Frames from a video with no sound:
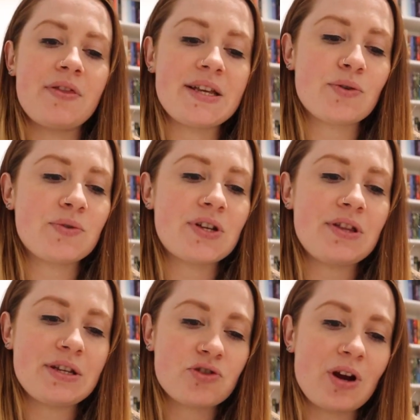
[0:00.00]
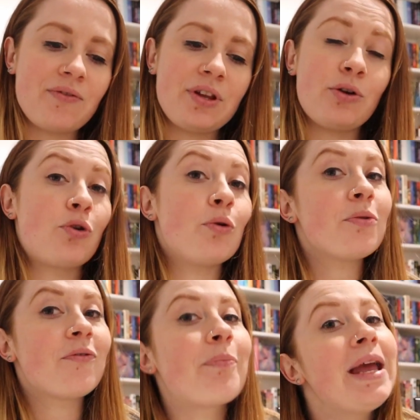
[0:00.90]
There's also this traveling group
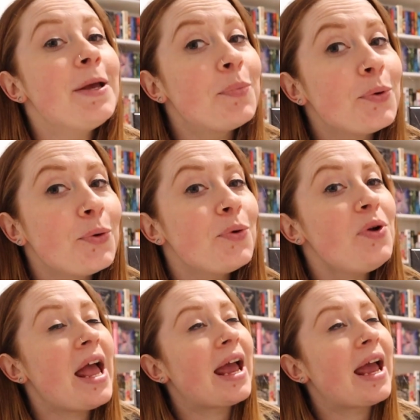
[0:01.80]
of people,